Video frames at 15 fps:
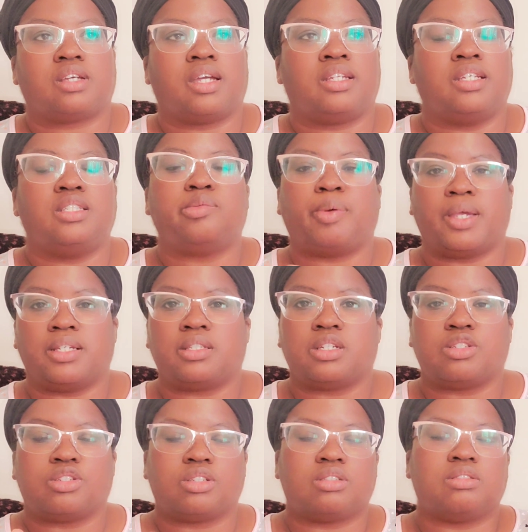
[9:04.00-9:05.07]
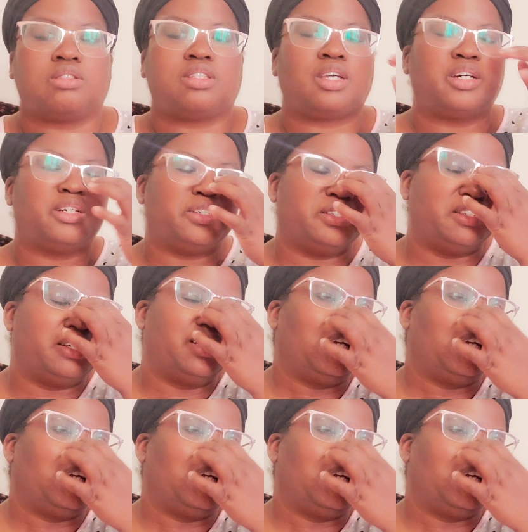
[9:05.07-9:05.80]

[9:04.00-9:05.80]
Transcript: I need to pay attention. So